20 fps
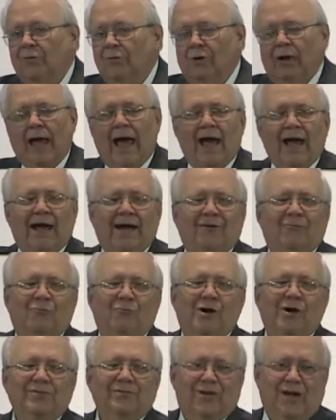Well,
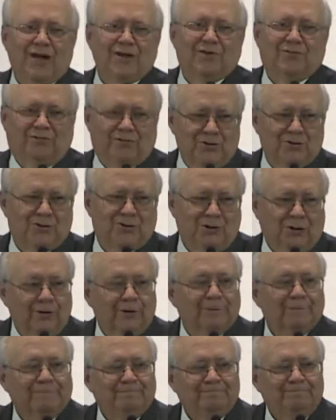I, one thing's for
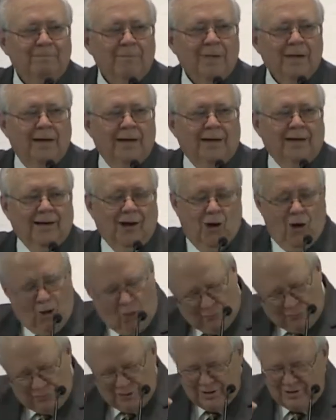sure
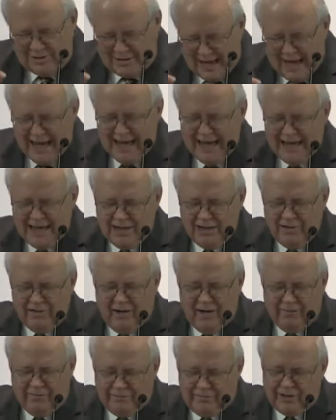on the
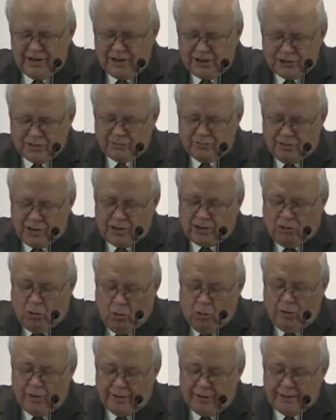day of this
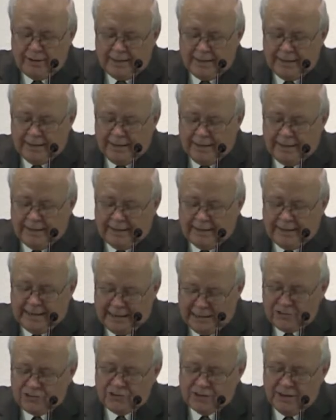record uh,
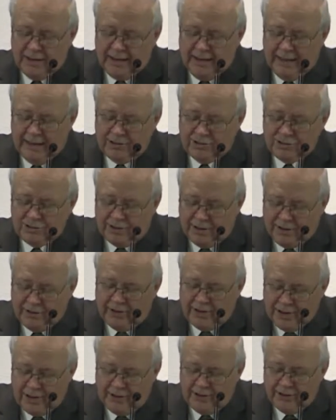incidents that
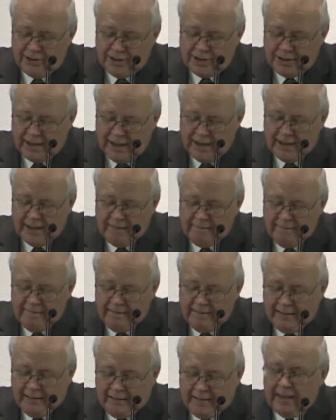are here today,
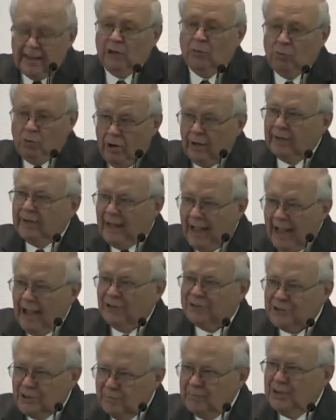it wasn't
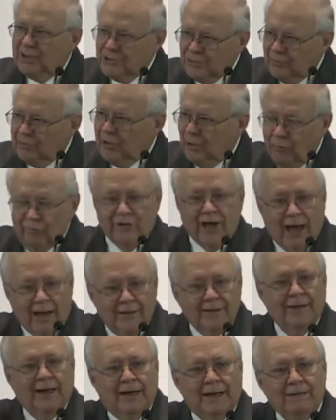house of misery on
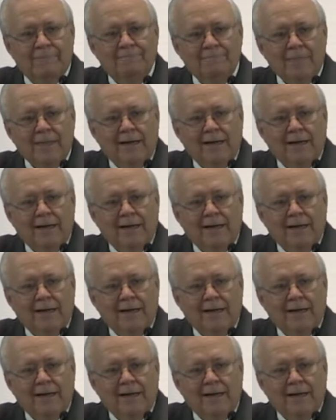that day.